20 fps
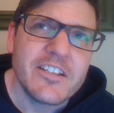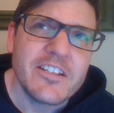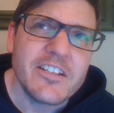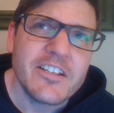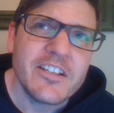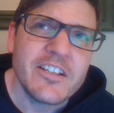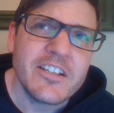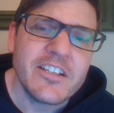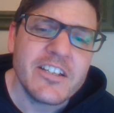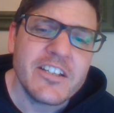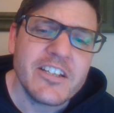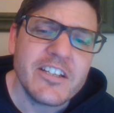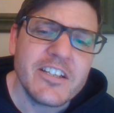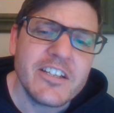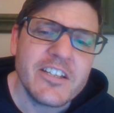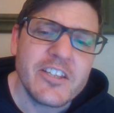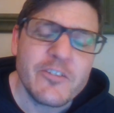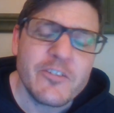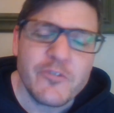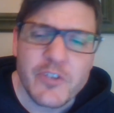
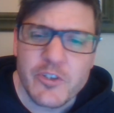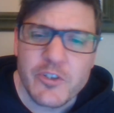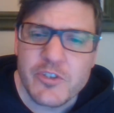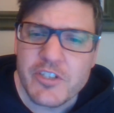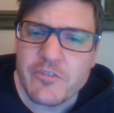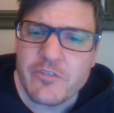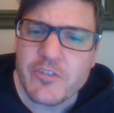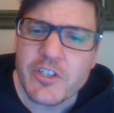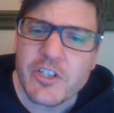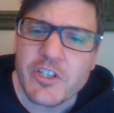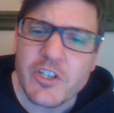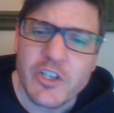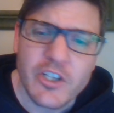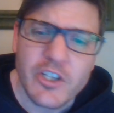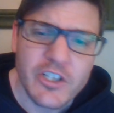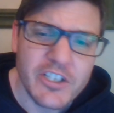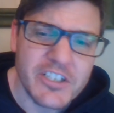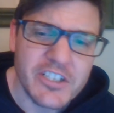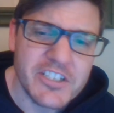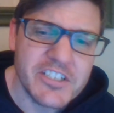the views of the
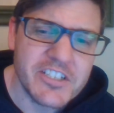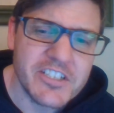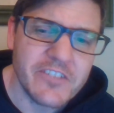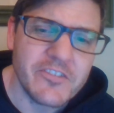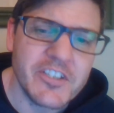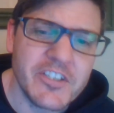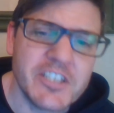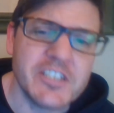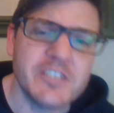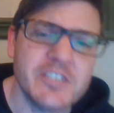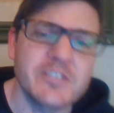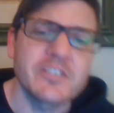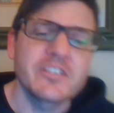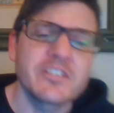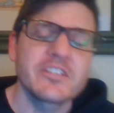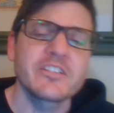cooks of these,